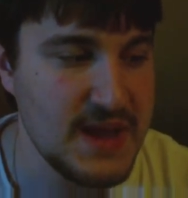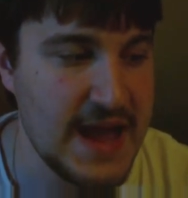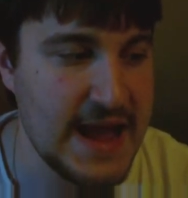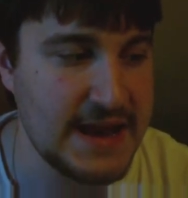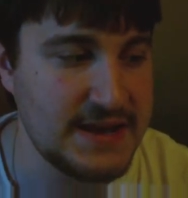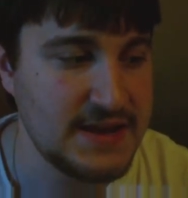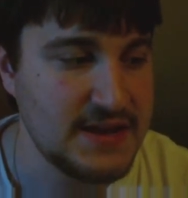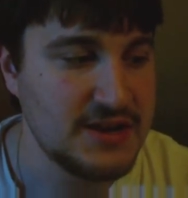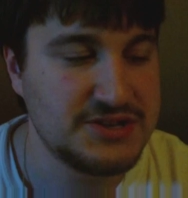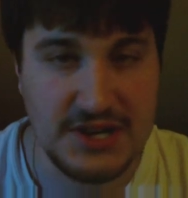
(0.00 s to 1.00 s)
and
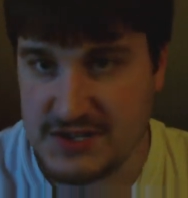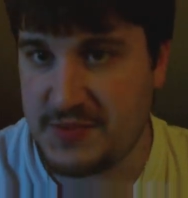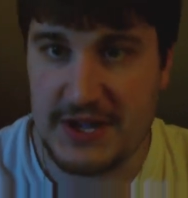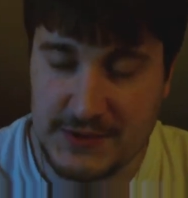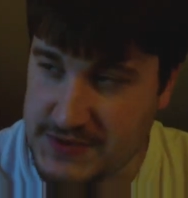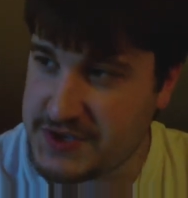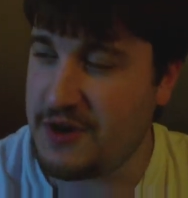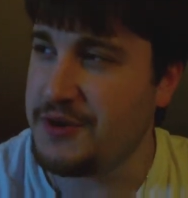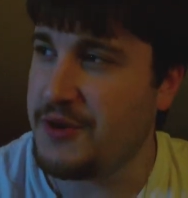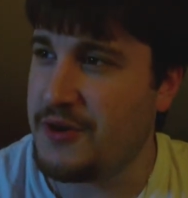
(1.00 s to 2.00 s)
she explains what's
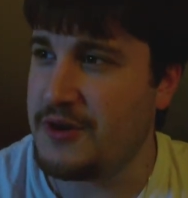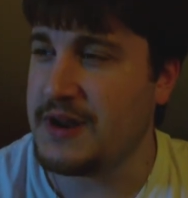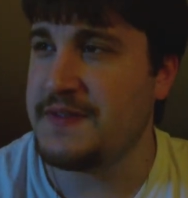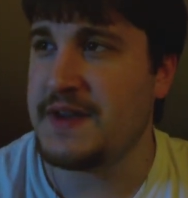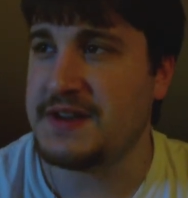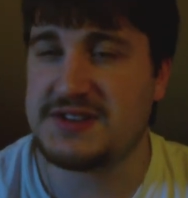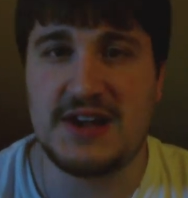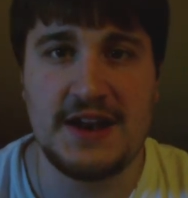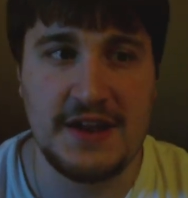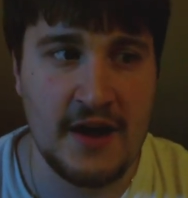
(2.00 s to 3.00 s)
going on, and they
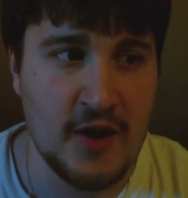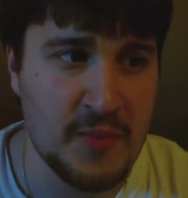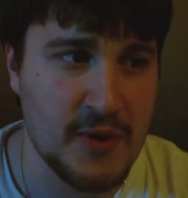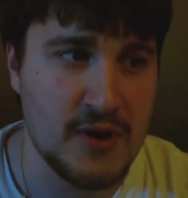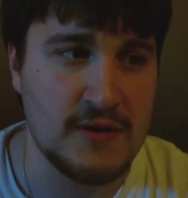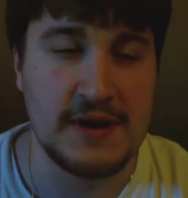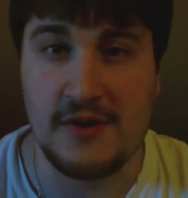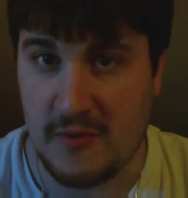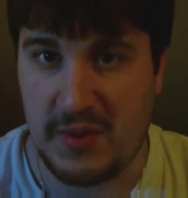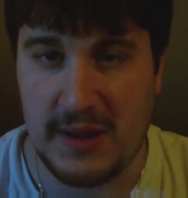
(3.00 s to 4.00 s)
decide to help her and
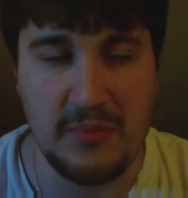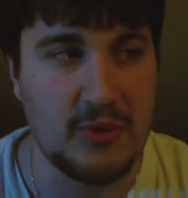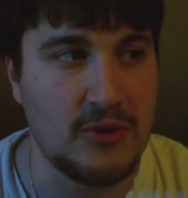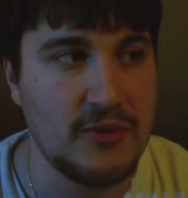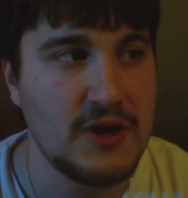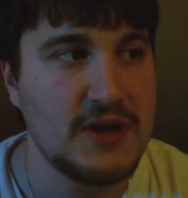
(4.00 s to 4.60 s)
her people.